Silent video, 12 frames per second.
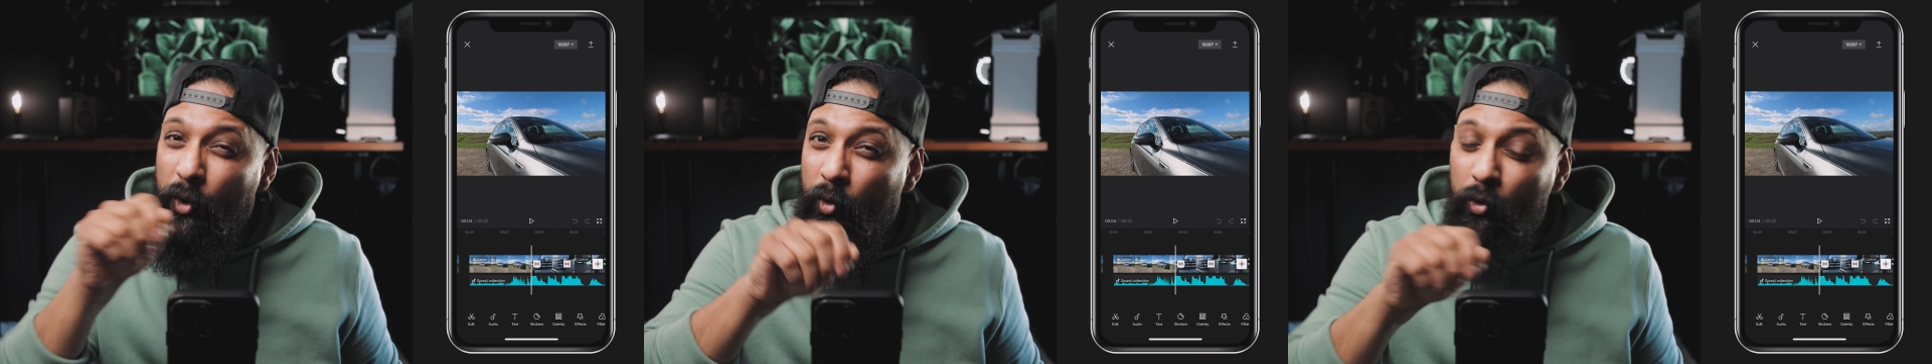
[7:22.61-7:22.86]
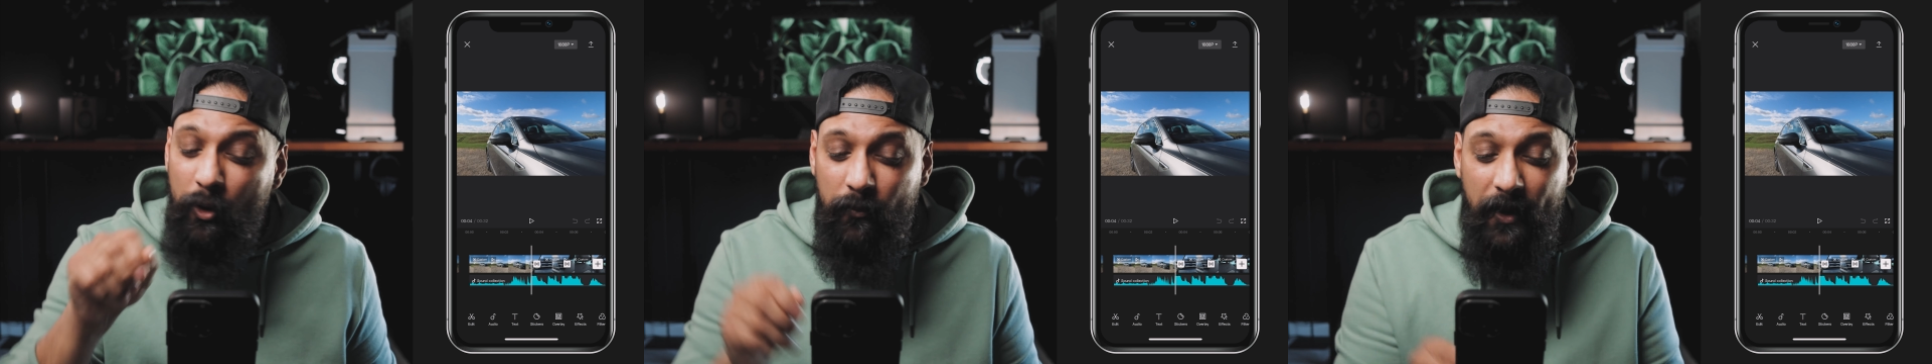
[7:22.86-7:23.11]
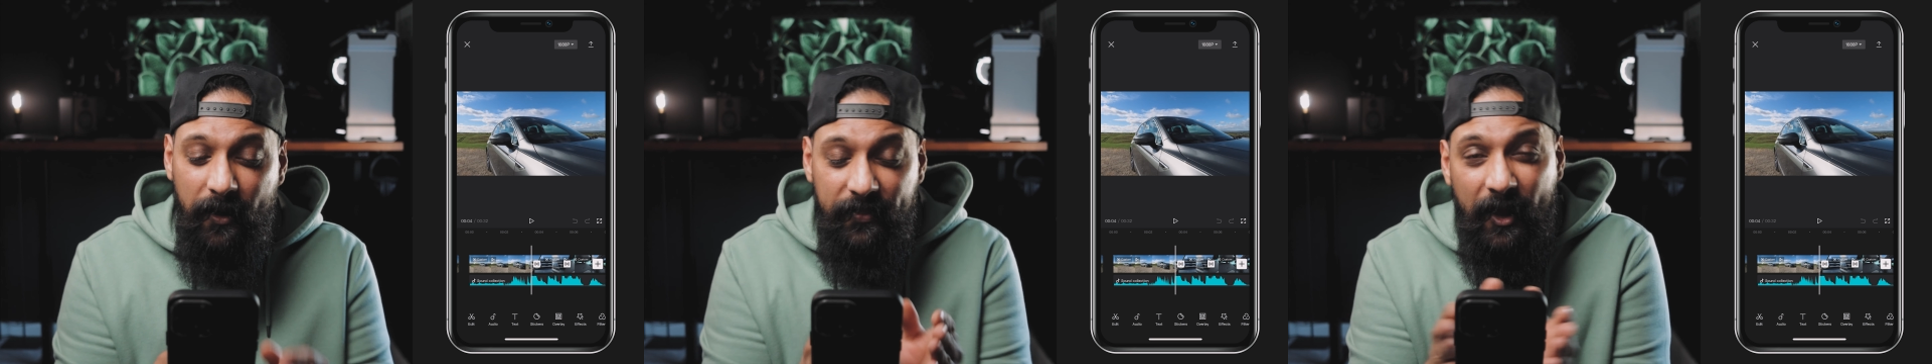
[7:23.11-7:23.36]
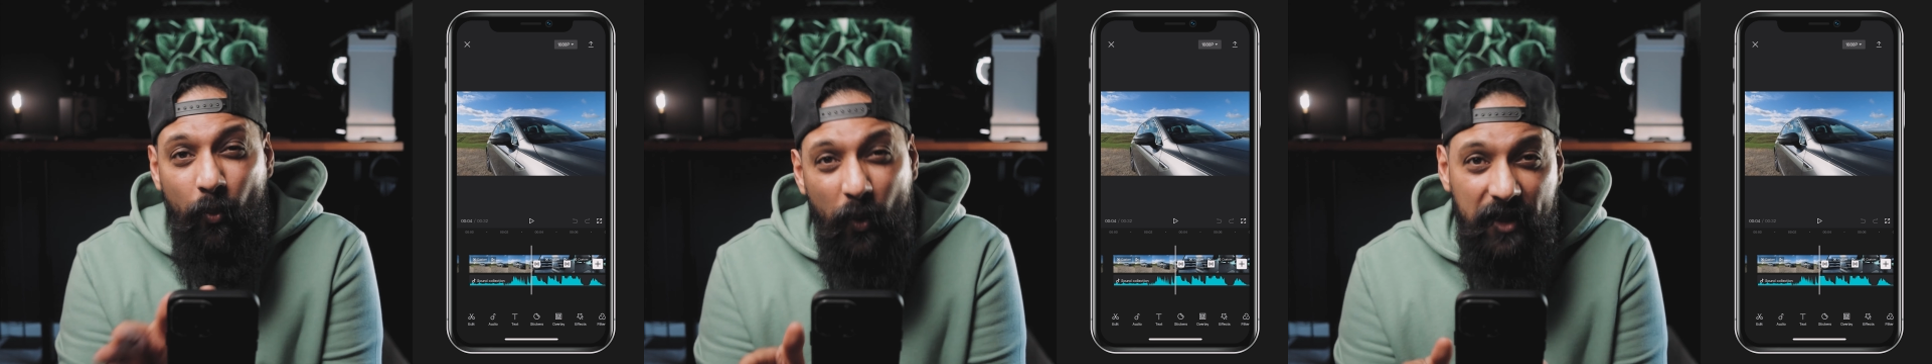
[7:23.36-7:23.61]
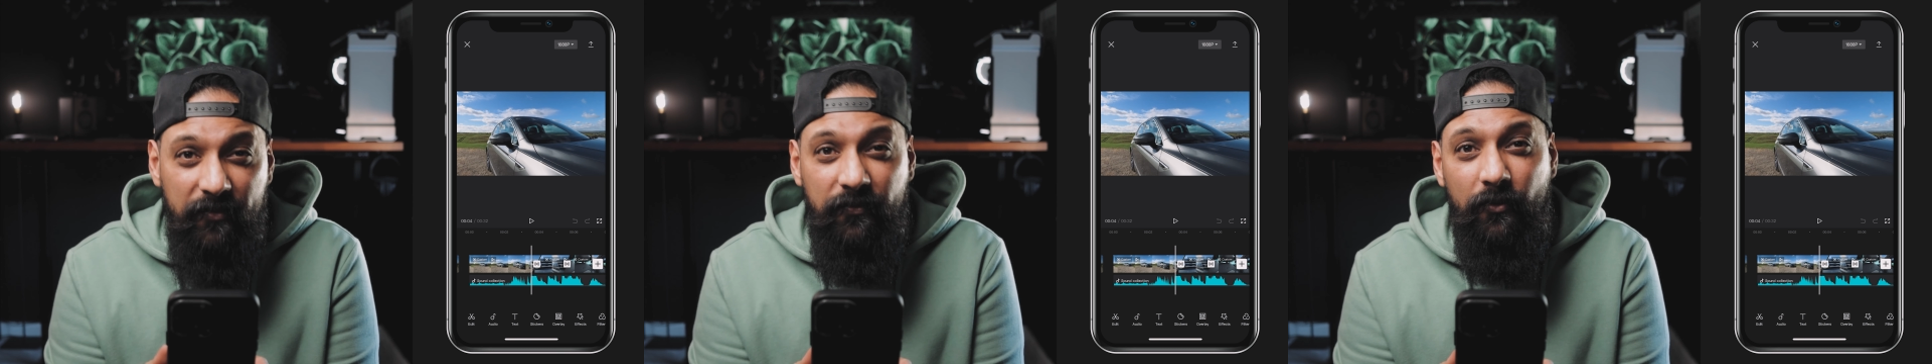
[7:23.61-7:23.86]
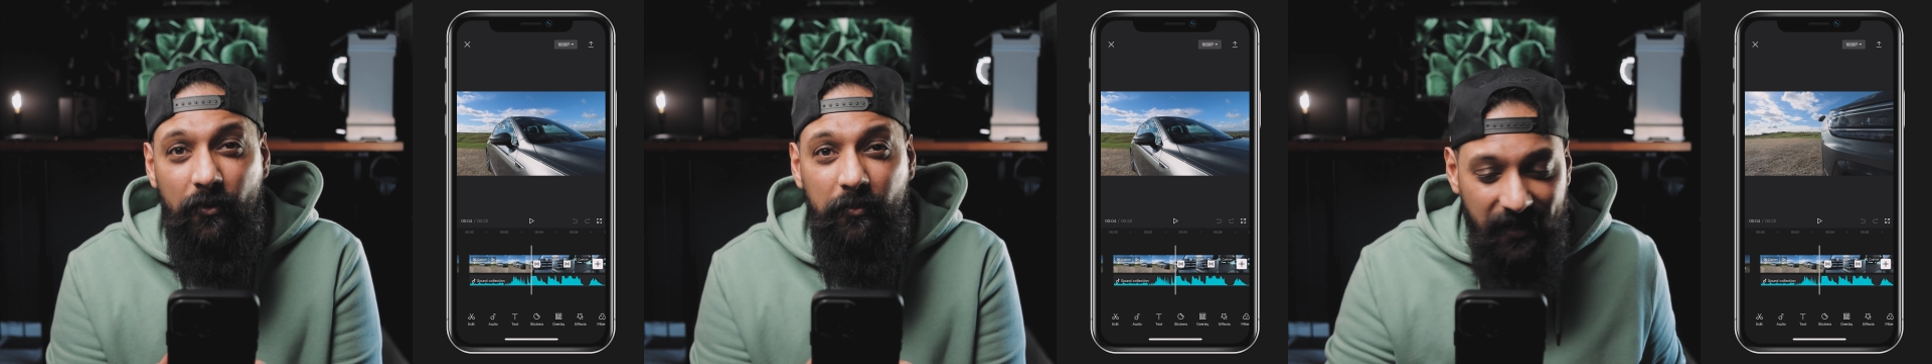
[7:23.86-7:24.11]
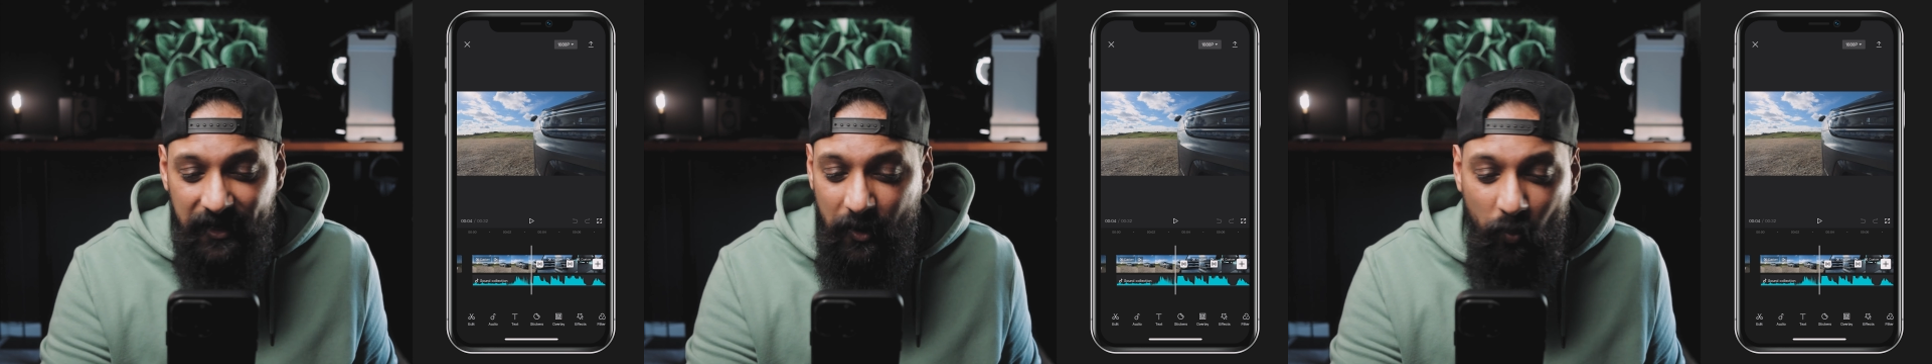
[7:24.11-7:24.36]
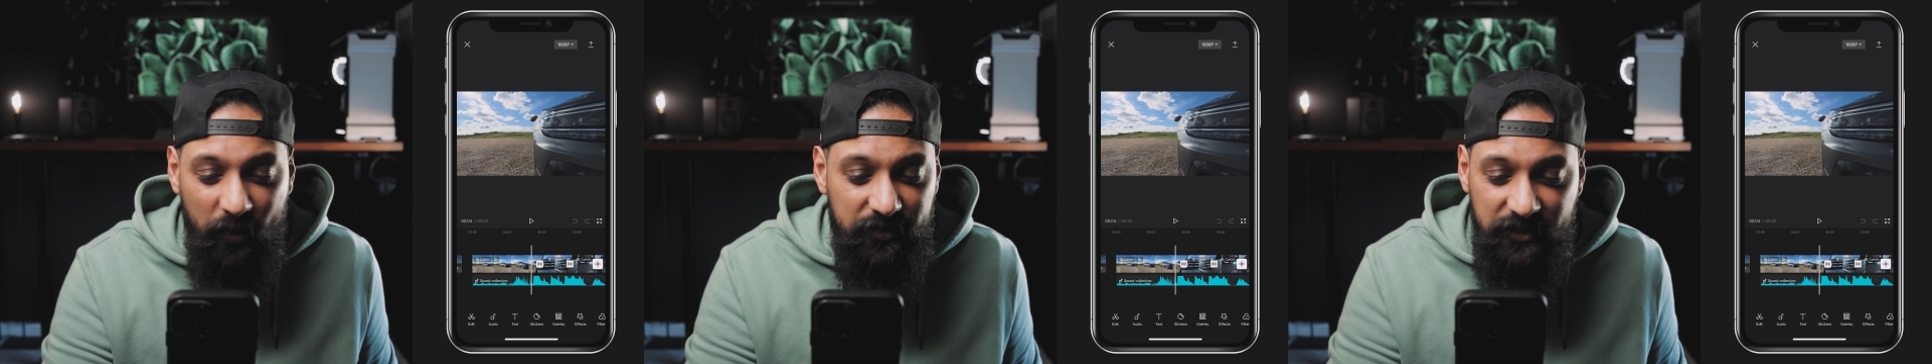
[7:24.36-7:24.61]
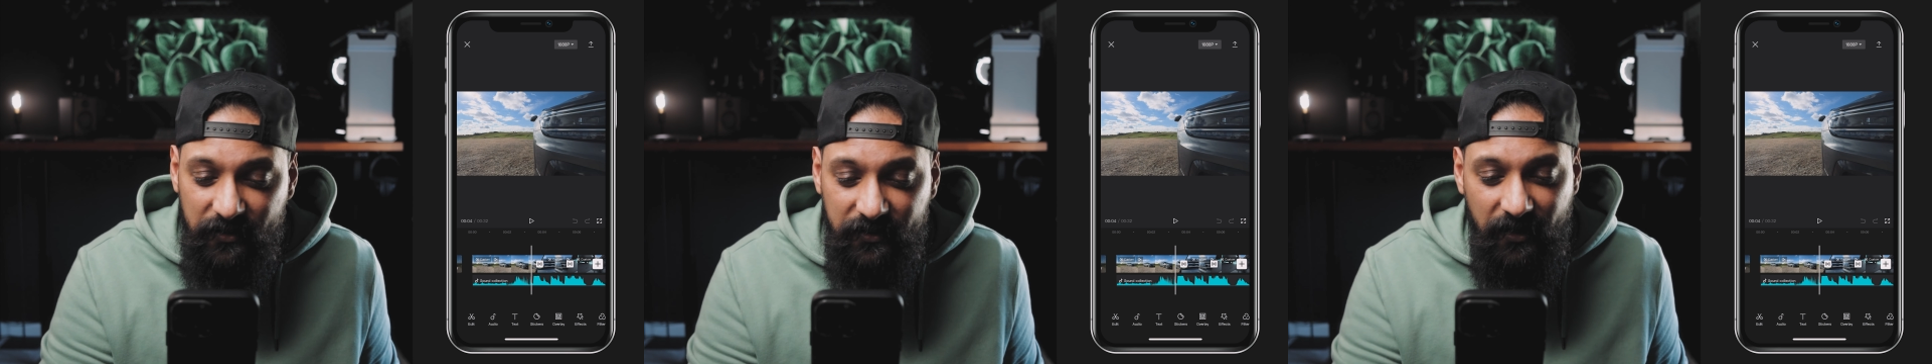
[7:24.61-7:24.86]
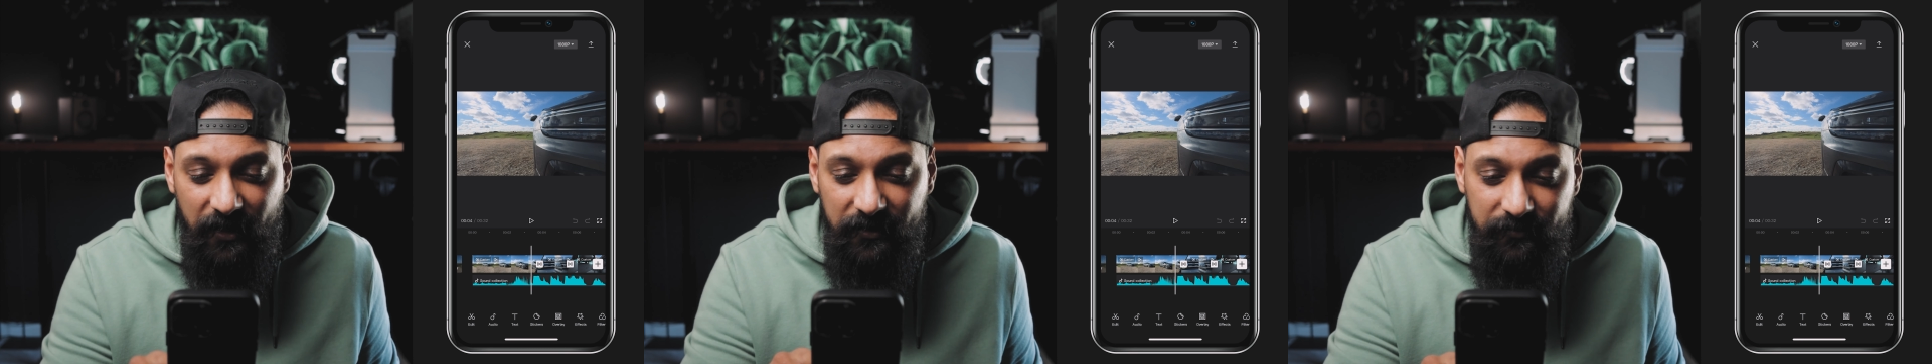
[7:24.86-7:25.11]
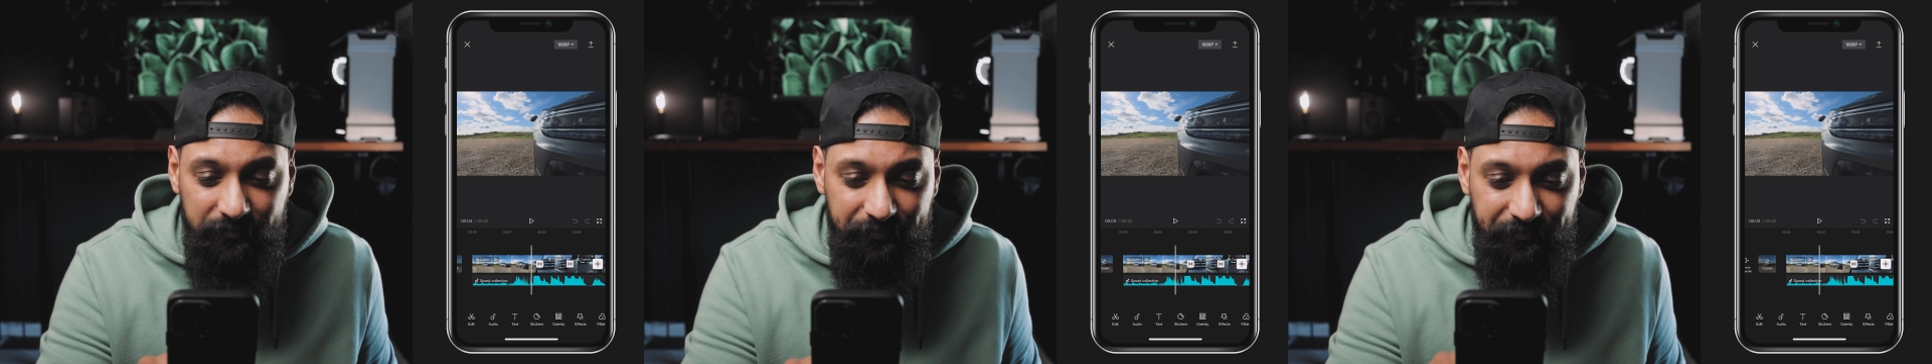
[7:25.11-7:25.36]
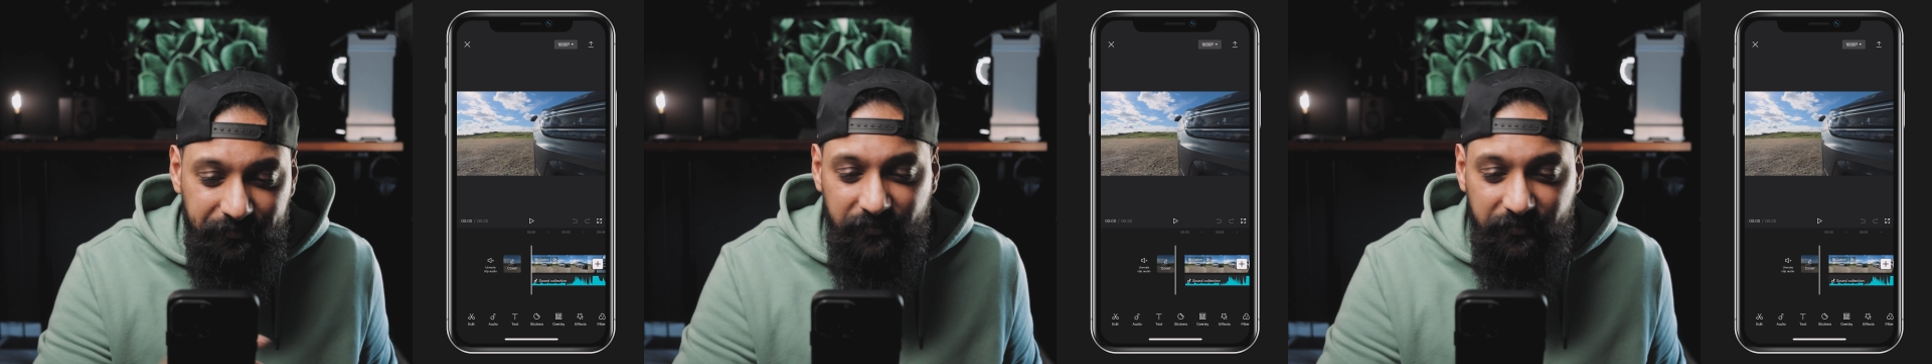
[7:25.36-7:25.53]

all around that waveform. And then once you're done,